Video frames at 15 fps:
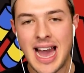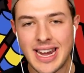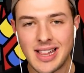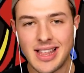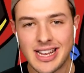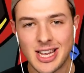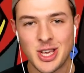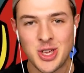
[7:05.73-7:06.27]
kind of
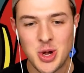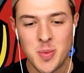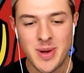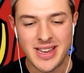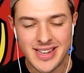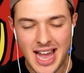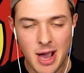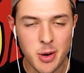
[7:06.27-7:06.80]
like a
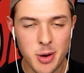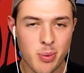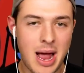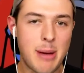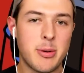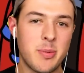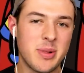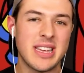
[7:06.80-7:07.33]
human, I would
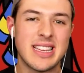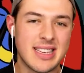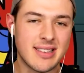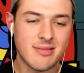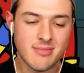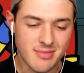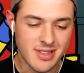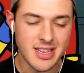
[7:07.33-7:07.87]
probably,
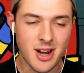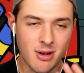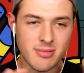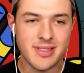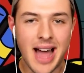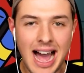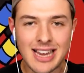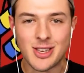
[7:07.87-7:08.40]
you know,
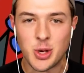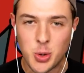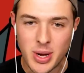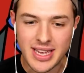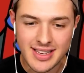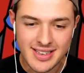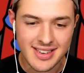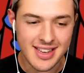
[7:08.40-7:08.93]
not do
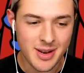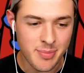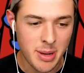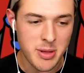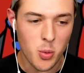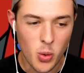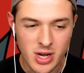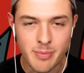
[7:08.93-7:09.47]
it.
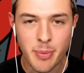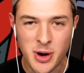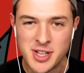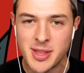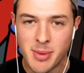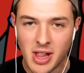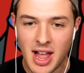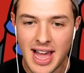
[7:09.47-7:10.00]
Probably wouldn't burn
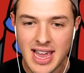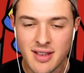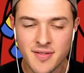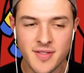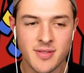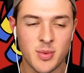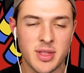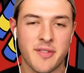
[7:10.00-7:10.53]
them
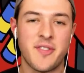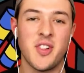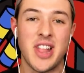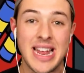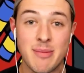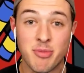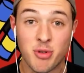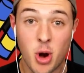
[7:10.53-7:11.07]
alive with a
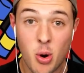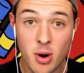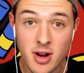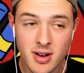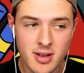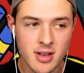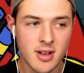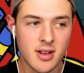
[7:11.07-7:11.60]
flamethrower.